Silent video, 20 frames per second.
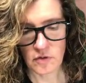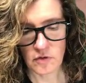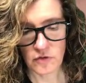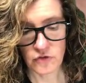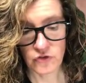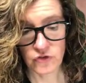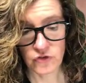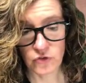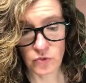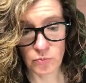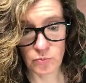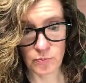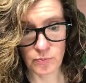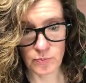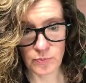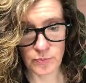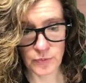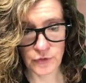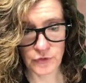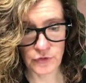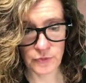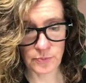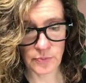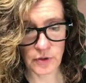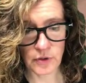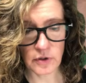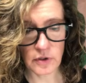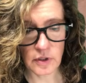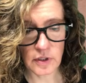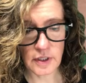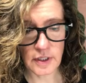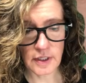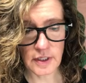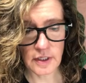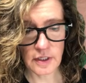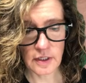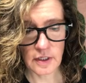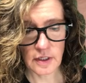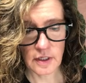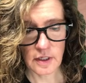super sparkly,
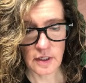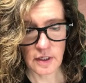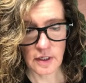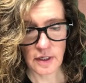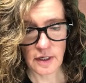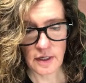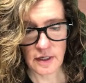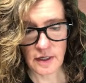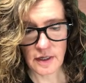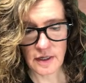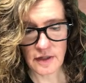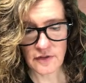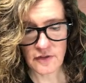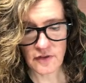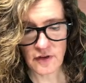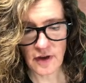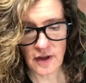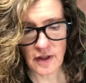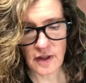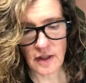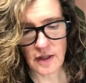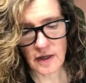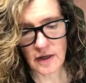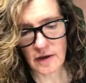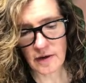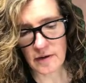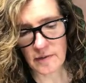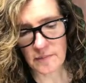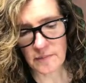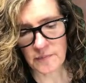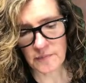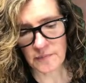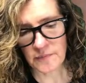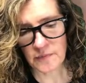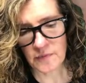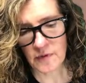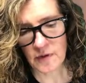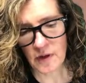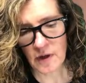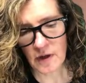and it's got like a,
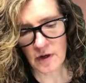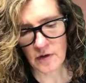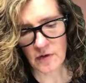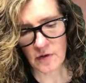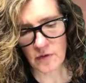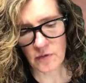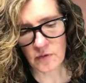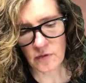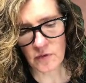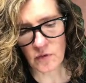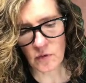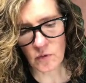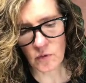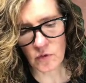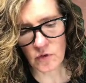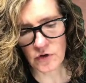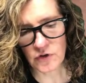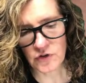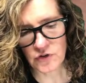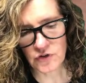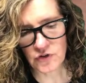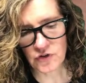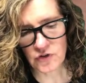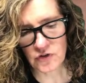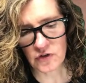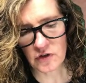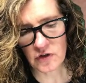I don't know, an orange